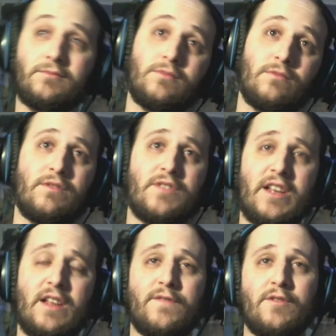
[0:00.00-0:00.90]
we
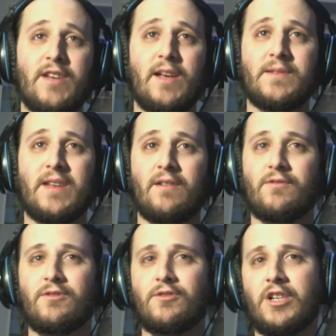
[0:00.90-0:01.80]
checked out a few times now.
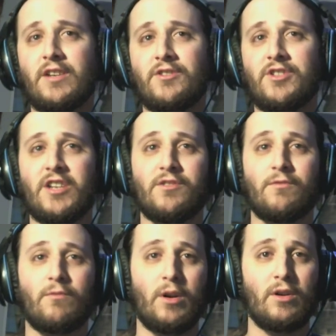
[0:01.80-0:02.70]
we checked out Change the
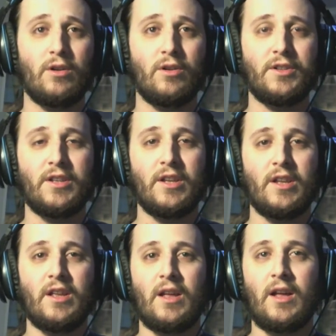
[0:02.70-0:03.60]
World,
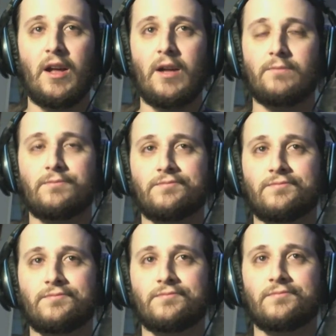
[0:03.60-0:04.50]
um,
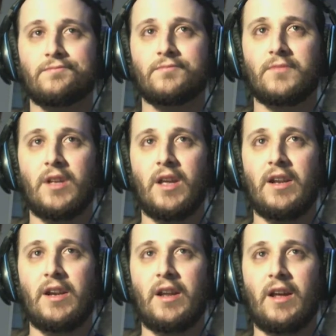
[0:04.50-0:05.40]

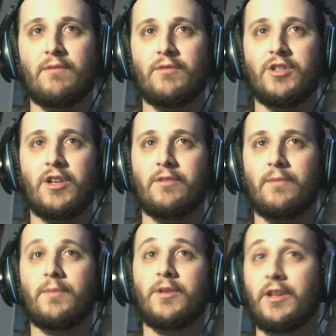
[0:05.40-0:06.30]
and uh, I wish I could
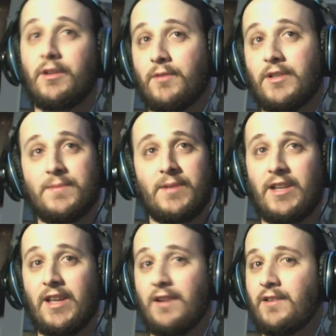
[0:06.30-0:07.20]
remember the other ones, but I
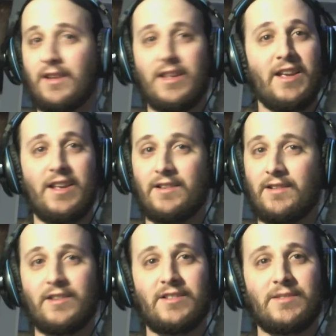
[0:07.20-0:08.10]
can't. I can't.
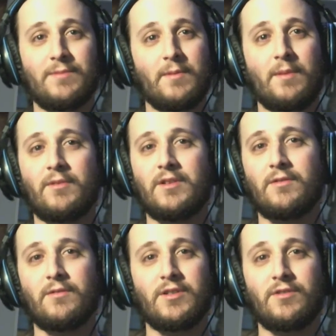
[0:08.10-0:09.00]
I'm just my memory is
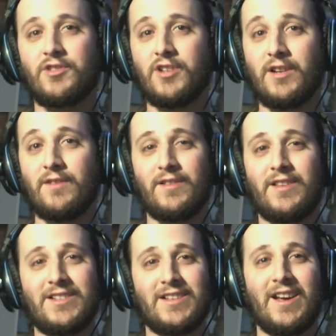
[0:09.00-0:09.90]
always so shitty for
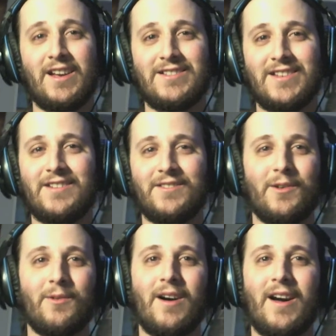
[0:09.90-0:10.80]
this guy, so I don't
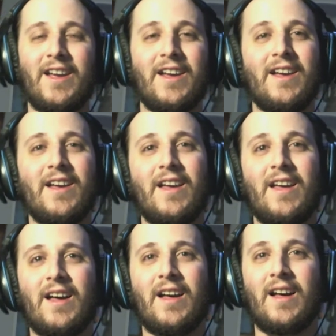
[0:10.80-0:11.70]
know why.
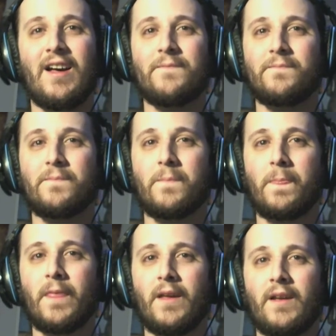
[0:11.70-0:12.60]
Uh,
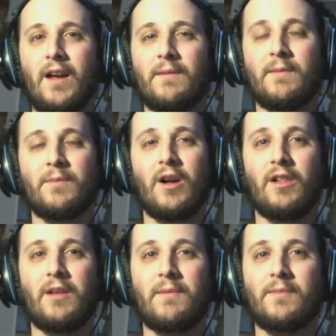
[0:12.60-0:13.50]
I remember
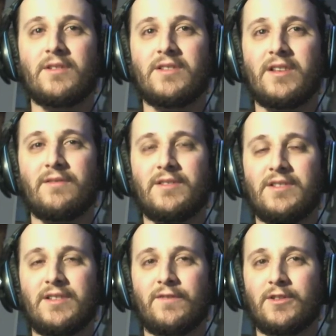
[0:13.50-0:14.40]
all I remember is that it
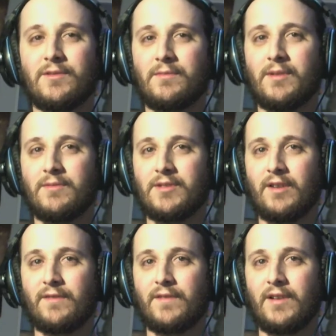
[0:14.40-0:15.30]
was the first one we did was
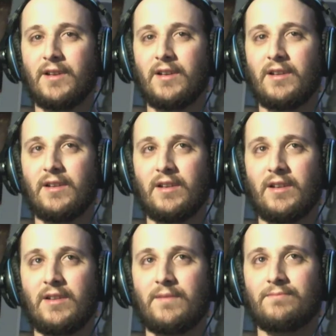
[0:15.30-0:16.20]
off uh,
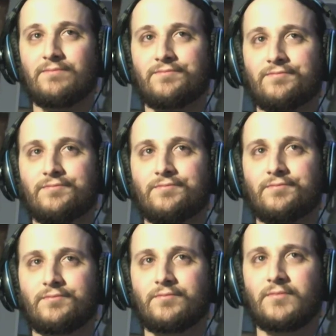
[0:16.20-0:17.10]
um,
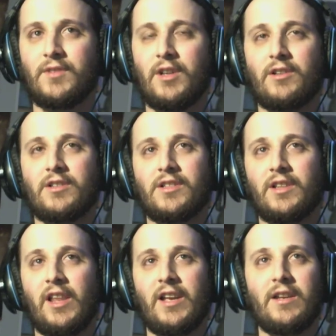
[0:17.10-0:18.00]
Darkness
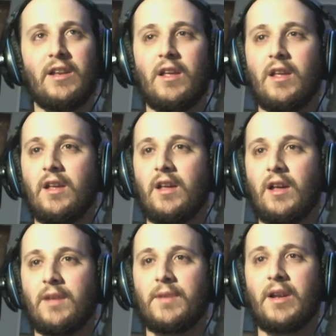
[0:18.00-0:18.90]
and Light.
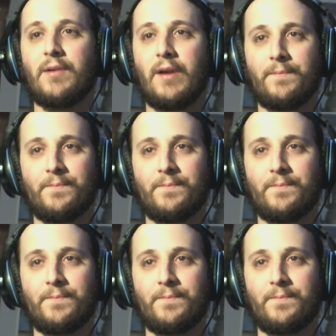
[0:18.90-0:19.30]
Uh, but anyway,